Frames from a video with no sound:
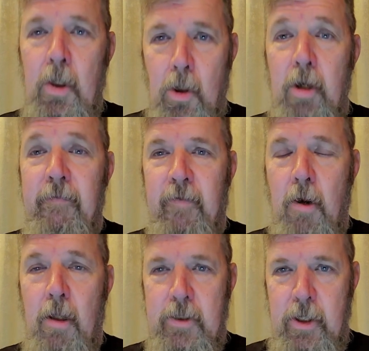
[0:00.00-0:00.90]
Look for
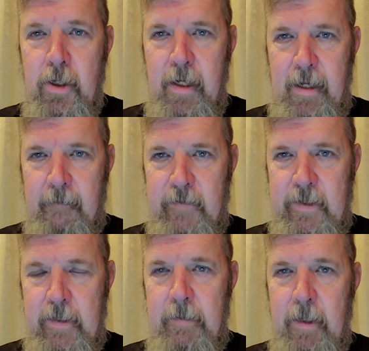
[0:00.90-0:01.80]

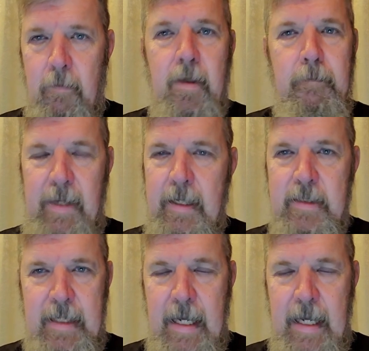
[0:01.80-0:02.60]
alternatives, you know, because